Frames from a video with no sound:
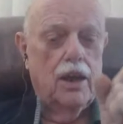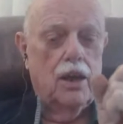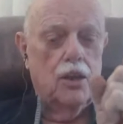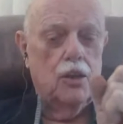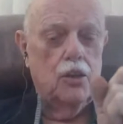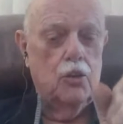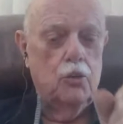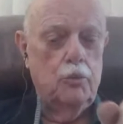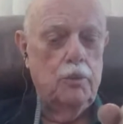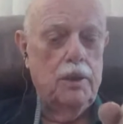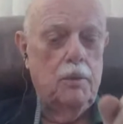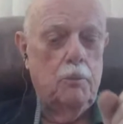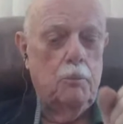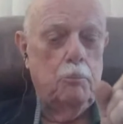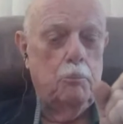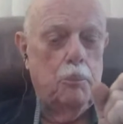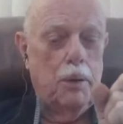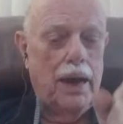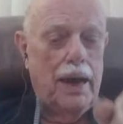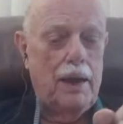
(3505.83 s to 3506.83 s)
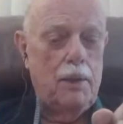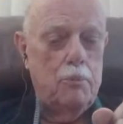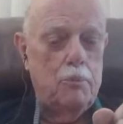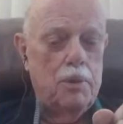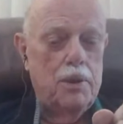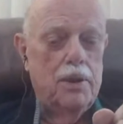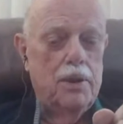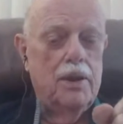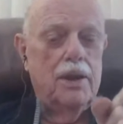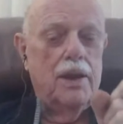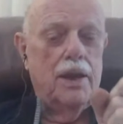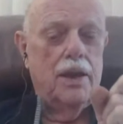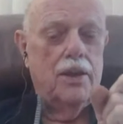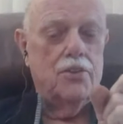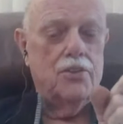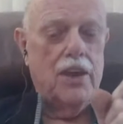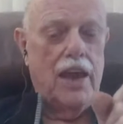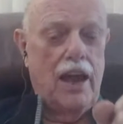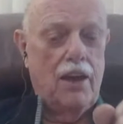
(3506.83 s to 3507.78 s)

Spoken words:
Aluminum pipe is